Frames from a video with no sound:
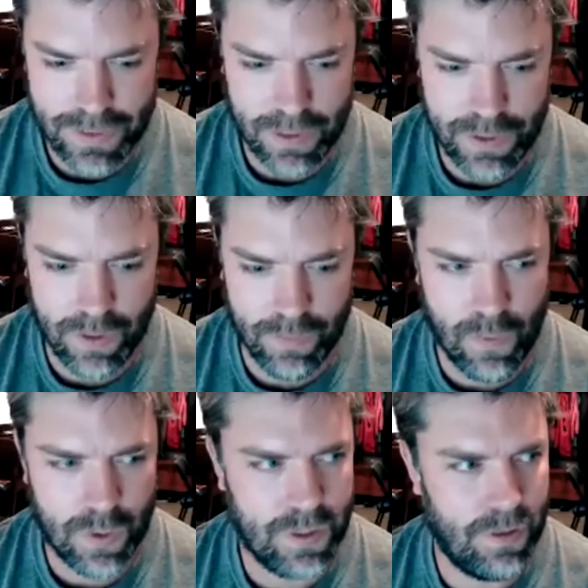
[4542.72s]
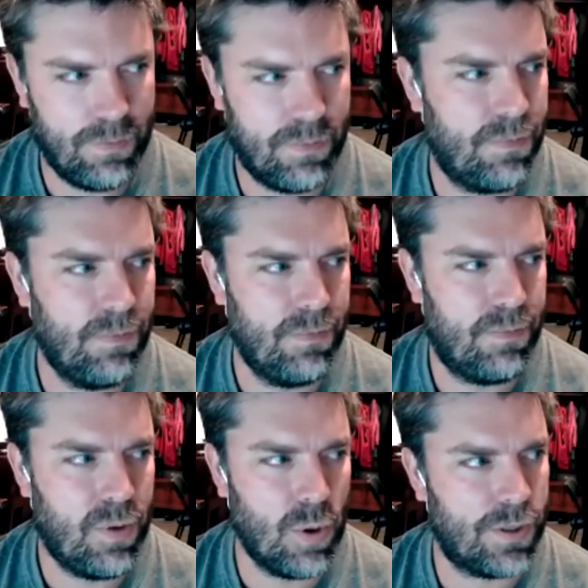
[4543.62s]
an unfortunate
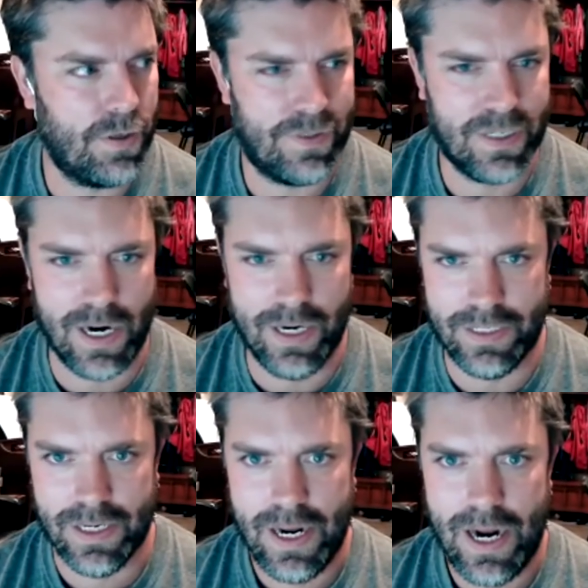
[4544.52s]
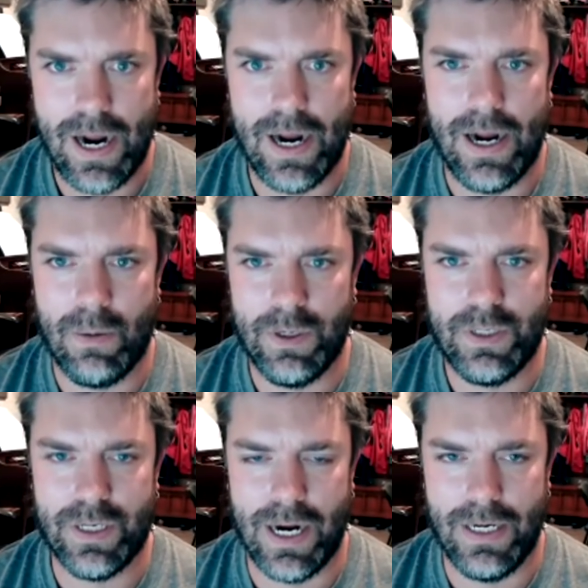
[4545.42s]
portion of science. How much
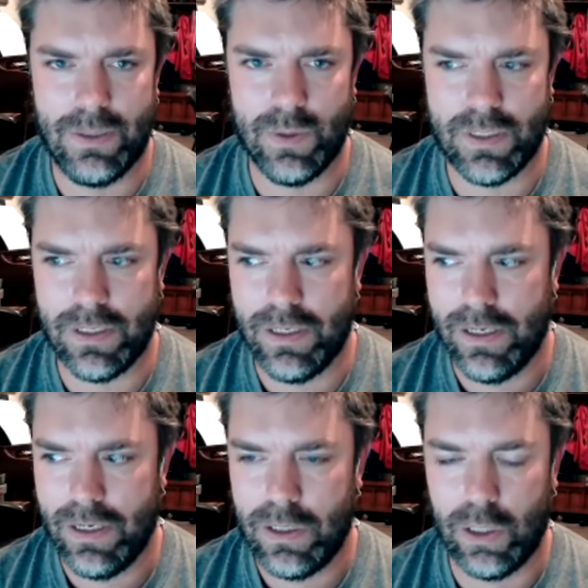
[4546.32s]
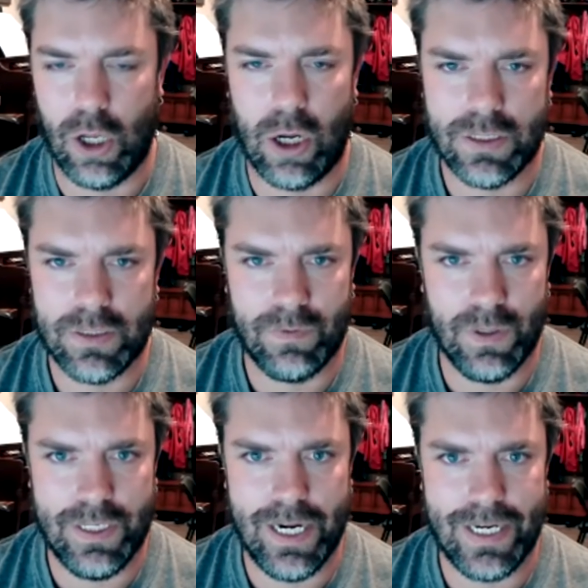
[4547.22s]
science was lost for
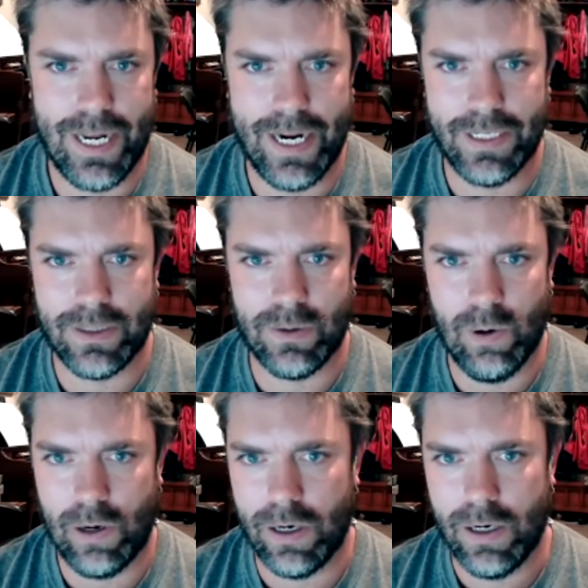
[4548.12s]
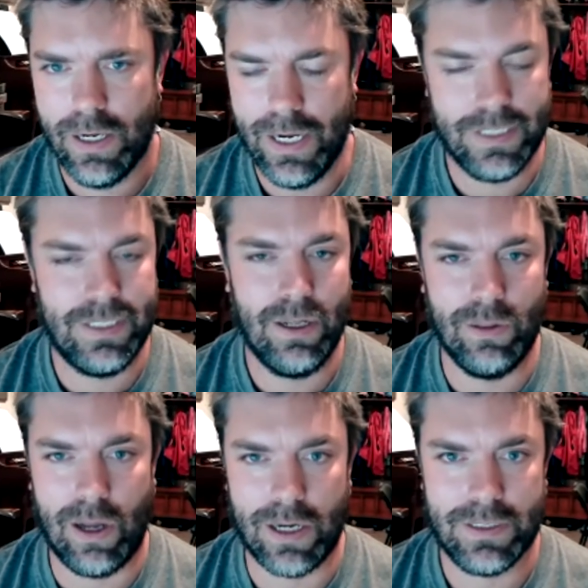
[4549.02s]
decades, or is still
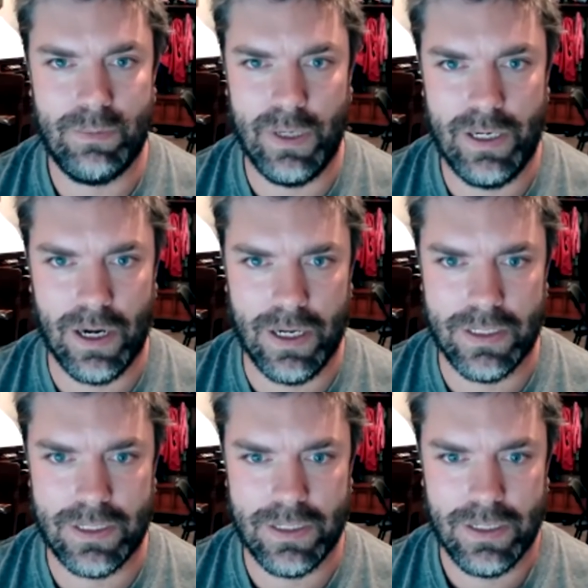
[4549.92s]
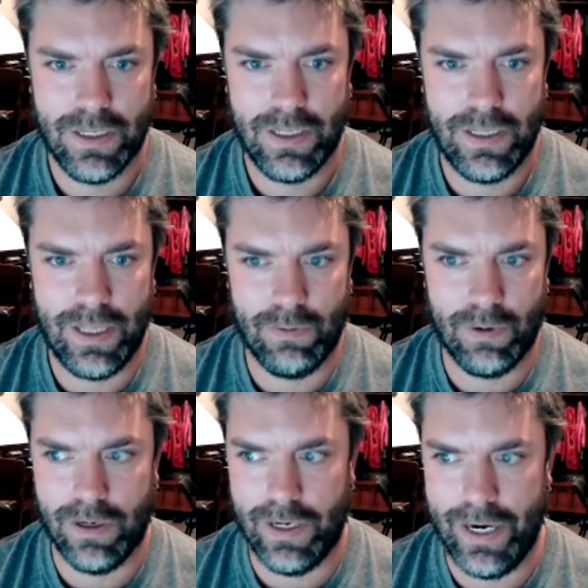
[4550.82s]
lost because they
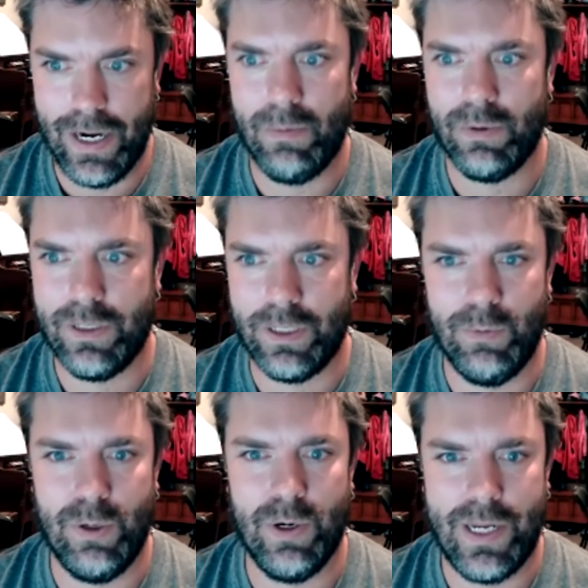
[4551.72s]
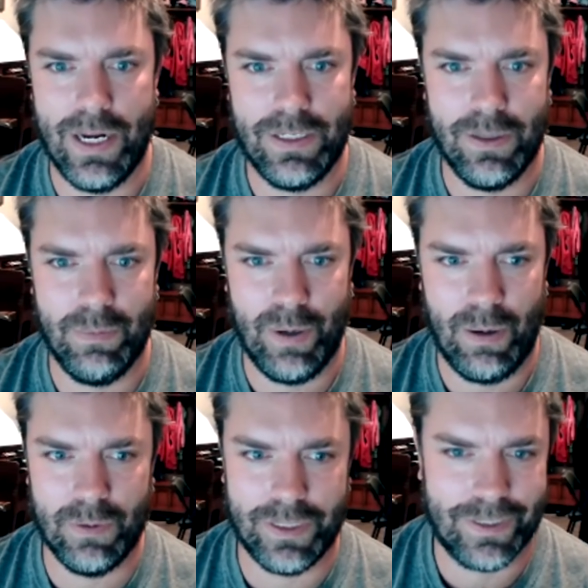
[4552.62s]
were unable to communicate to the
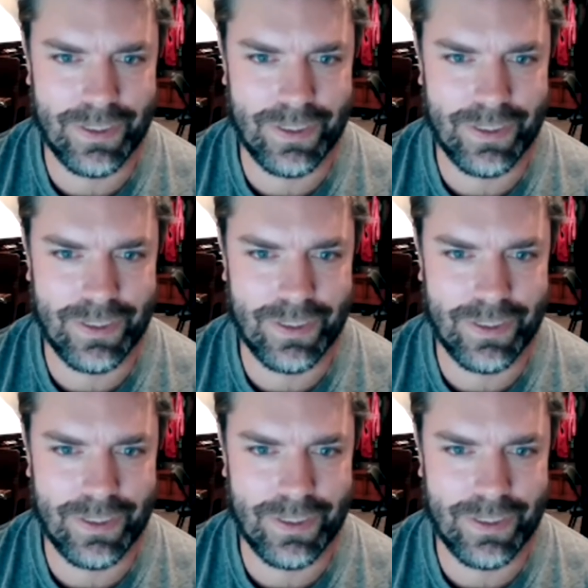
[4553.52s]
public.